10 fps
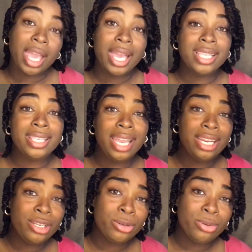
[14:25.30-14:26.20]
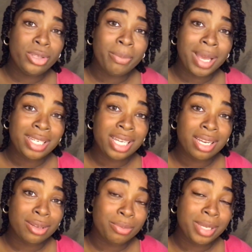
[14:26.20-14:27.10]
And stay tuned to my
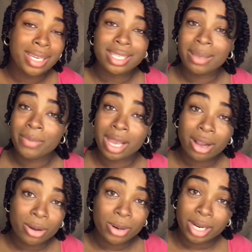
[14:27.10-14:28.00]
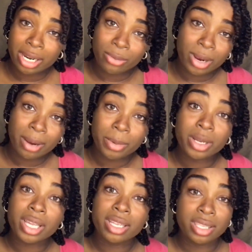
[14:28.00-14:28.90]
channel because I'm not going anywhere. I'm
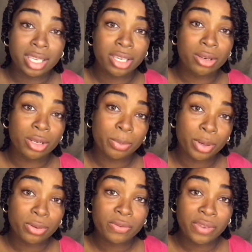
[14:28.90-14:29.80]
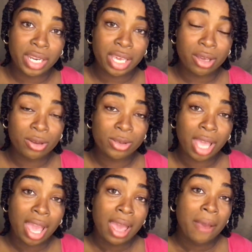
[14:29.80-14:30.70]
going to continue to post videos
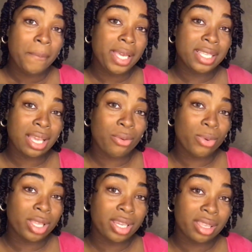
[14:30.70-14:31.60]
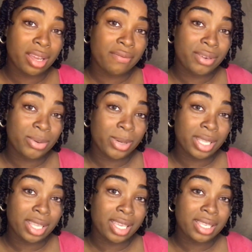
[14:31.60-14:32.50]
because I really love
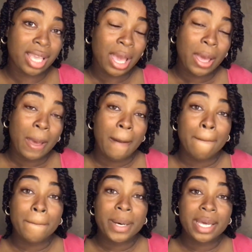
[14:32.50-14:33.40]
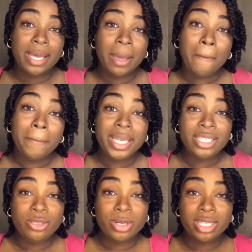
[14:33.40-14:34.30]
doing this. But be
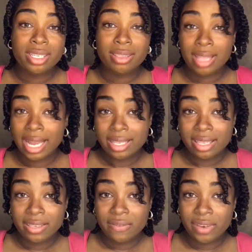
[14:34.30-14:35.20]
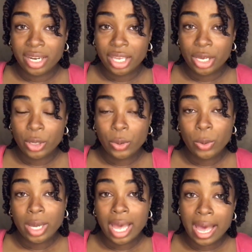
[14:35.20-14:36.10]
sure to like this video,
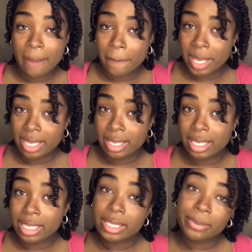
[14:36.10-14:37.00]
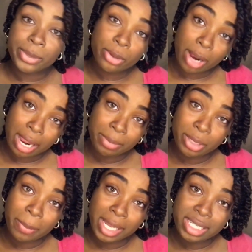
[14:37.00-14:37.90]
comment, subscribe
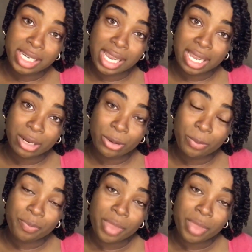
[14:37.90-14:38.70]
to my channel,